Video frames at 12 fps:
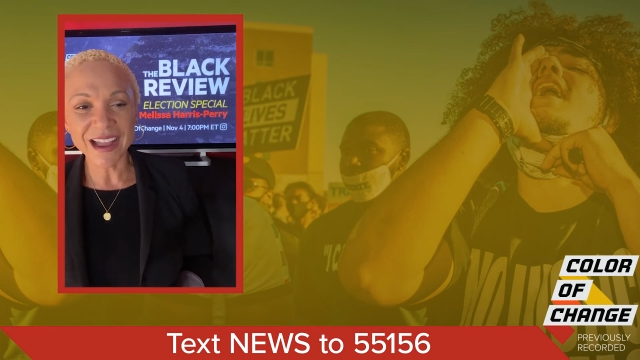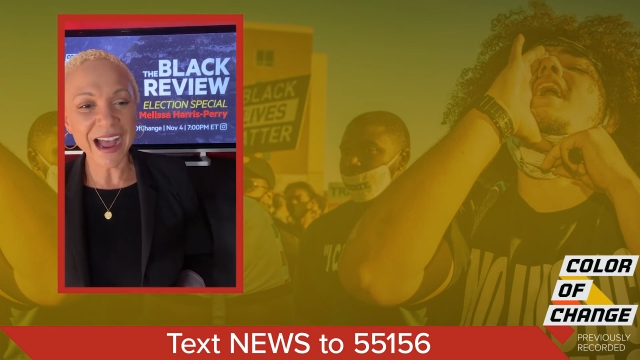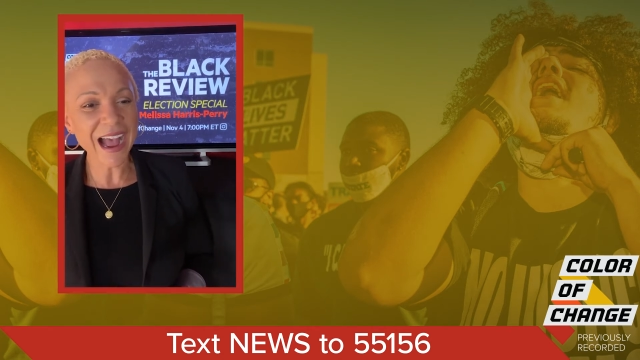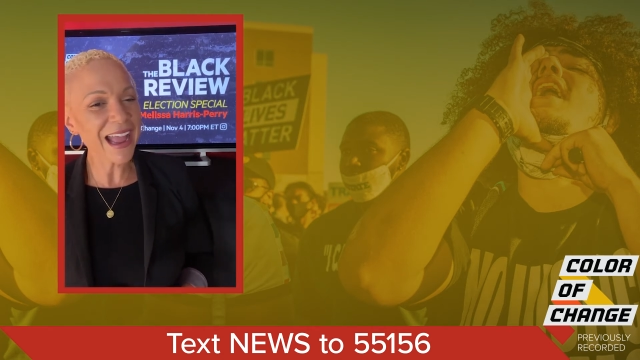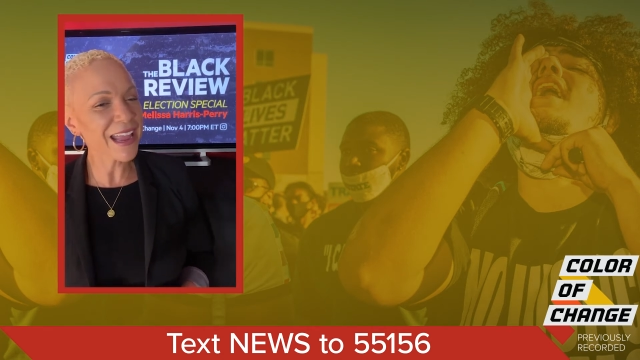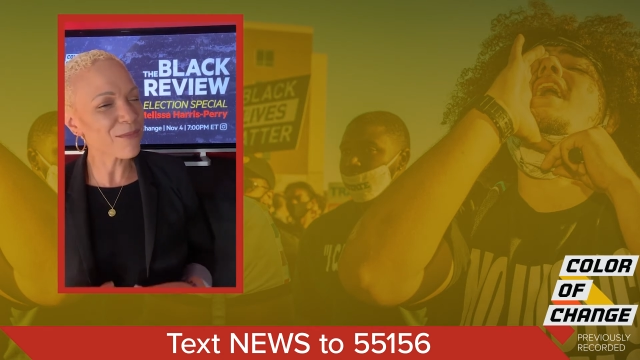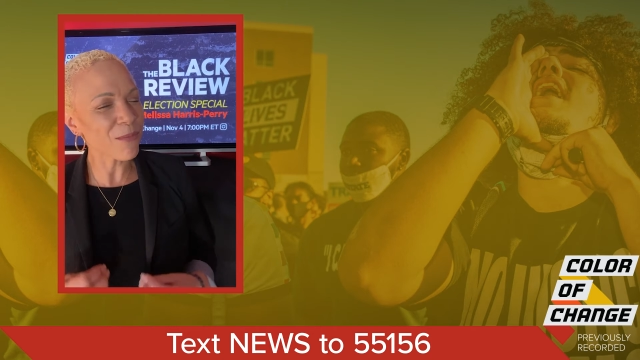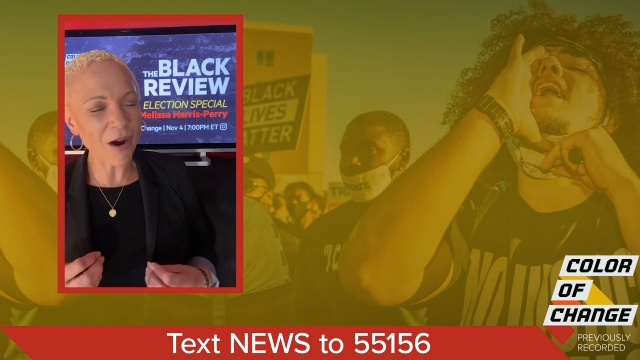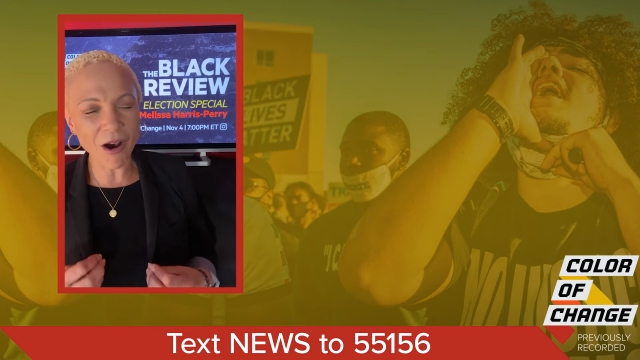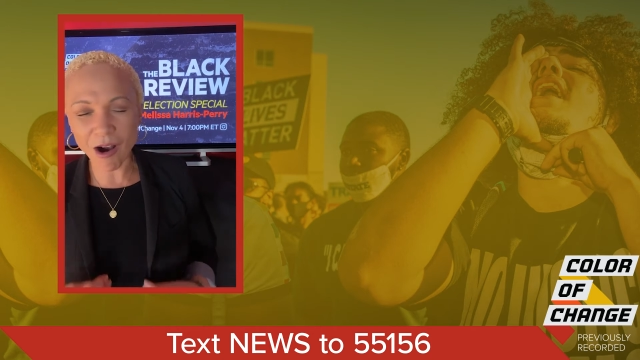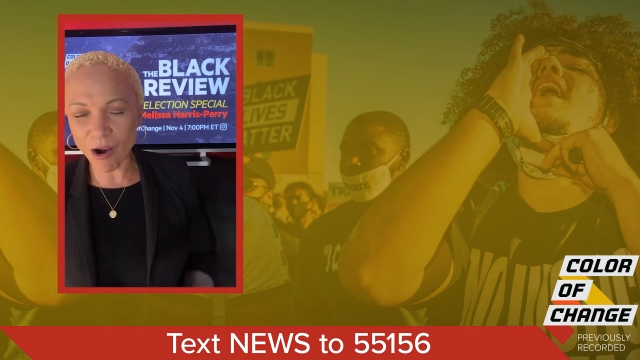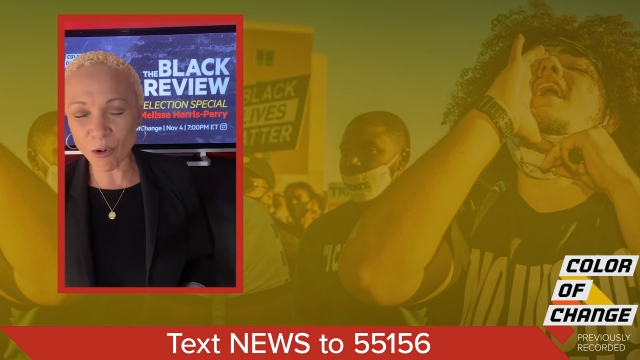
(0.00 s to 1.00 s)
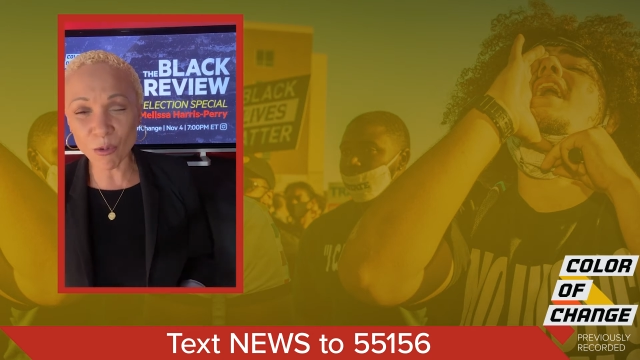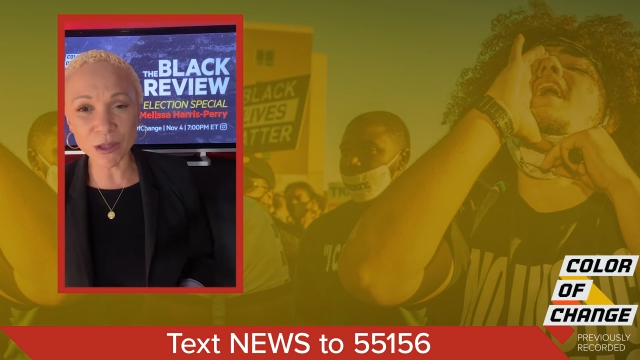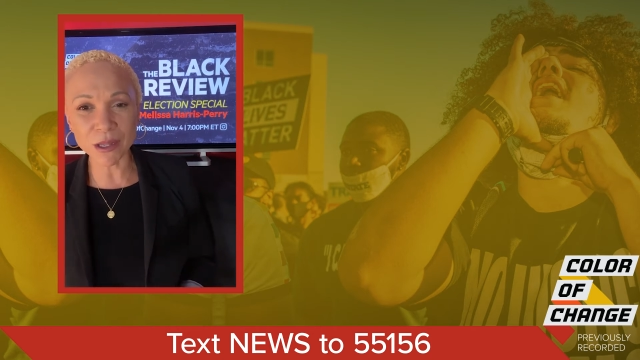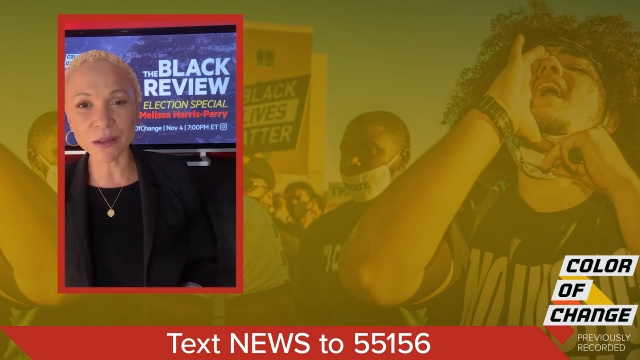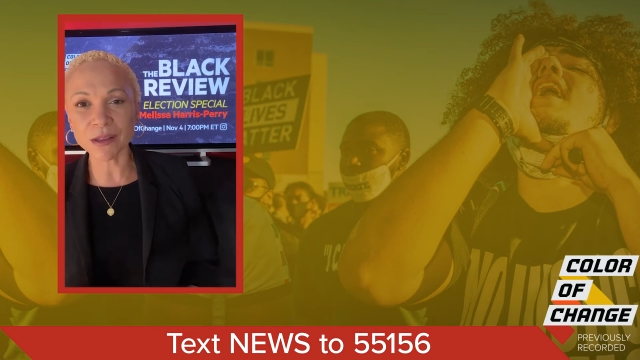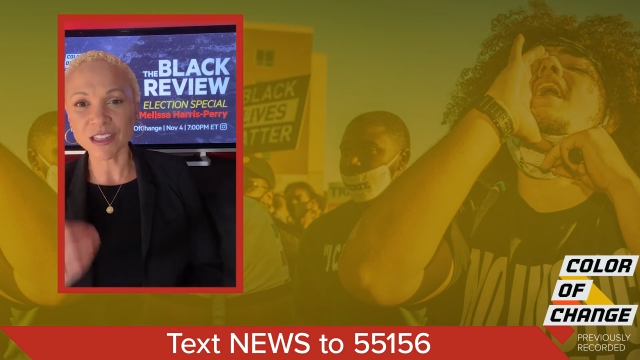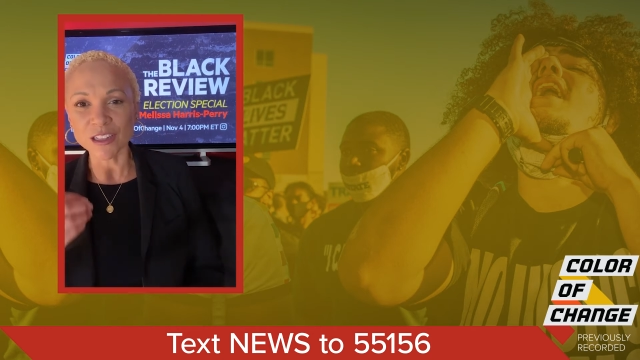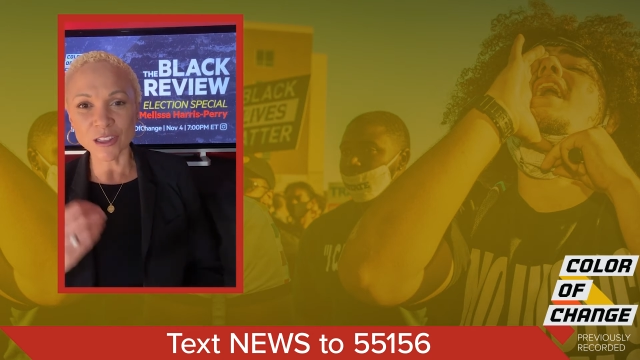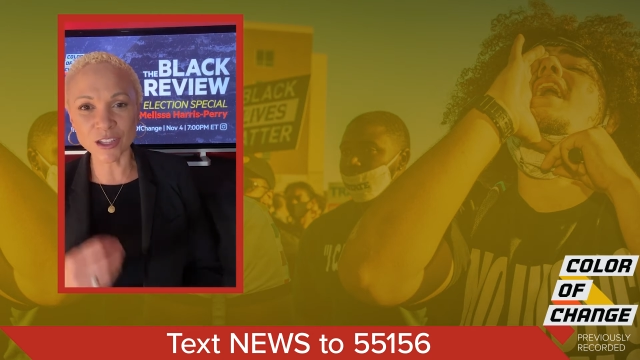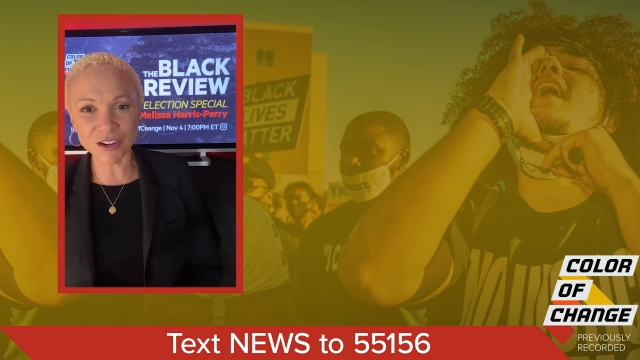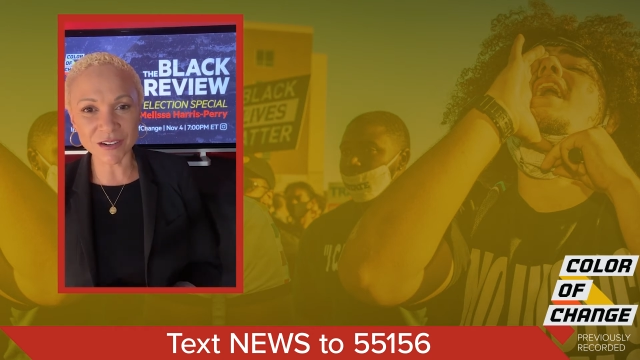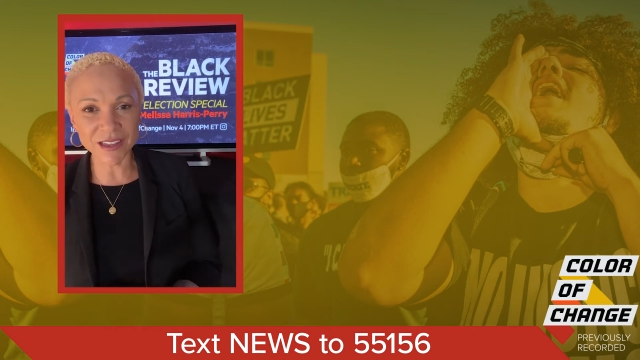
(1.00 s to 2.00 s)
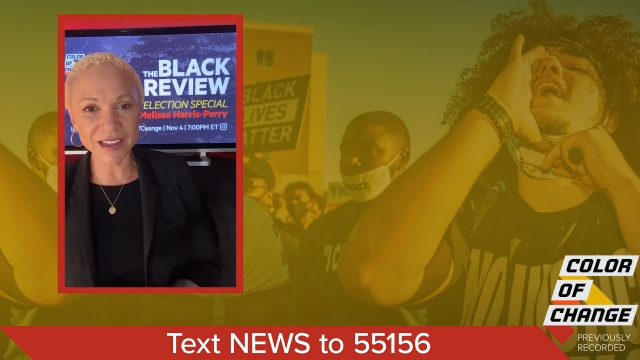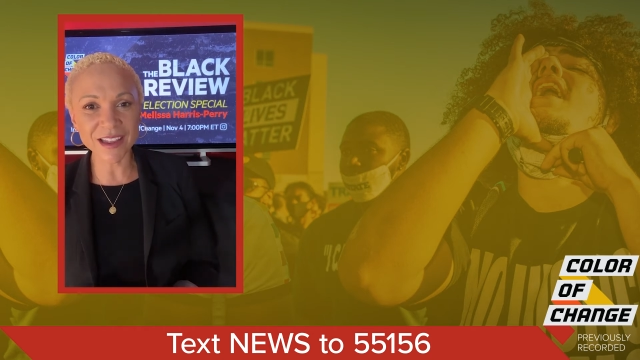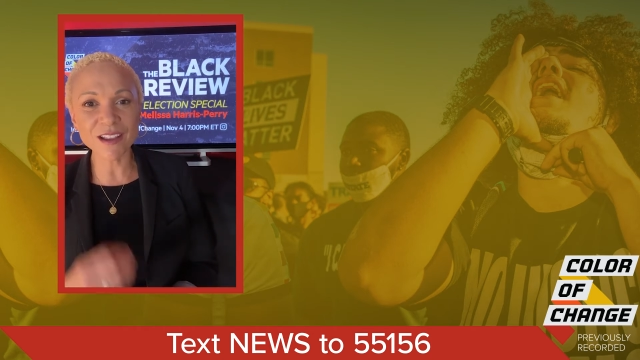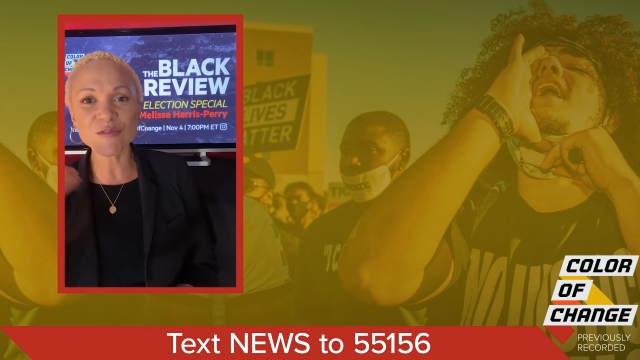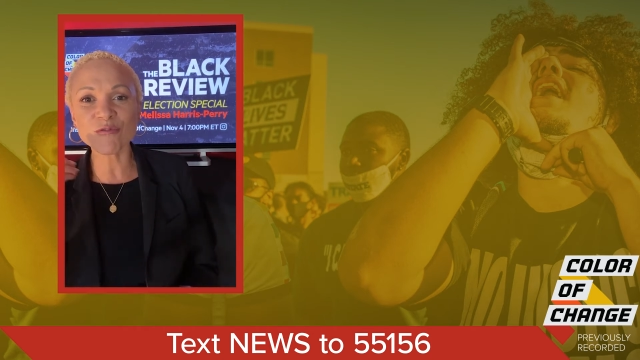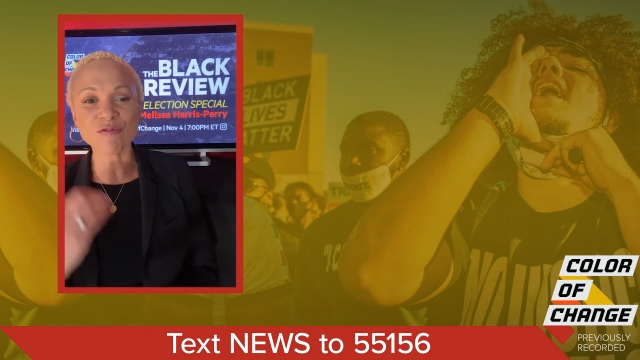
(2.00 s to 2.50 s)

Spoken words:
I am always learning